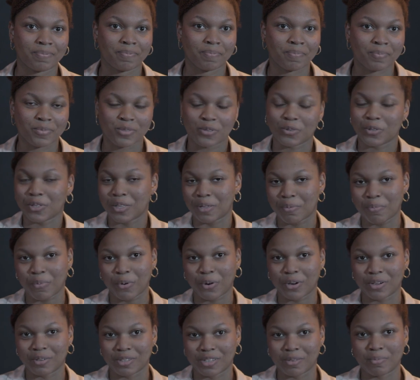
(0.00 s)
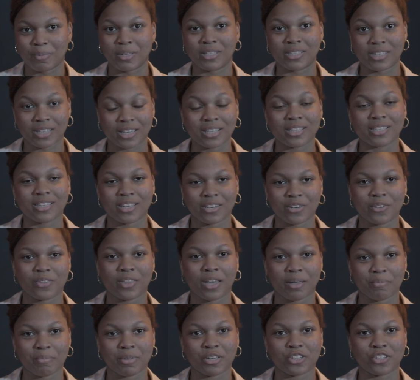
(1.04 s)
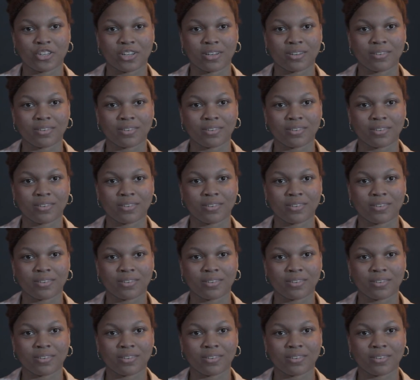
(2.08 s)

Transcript: It's really important to me to continue that mission.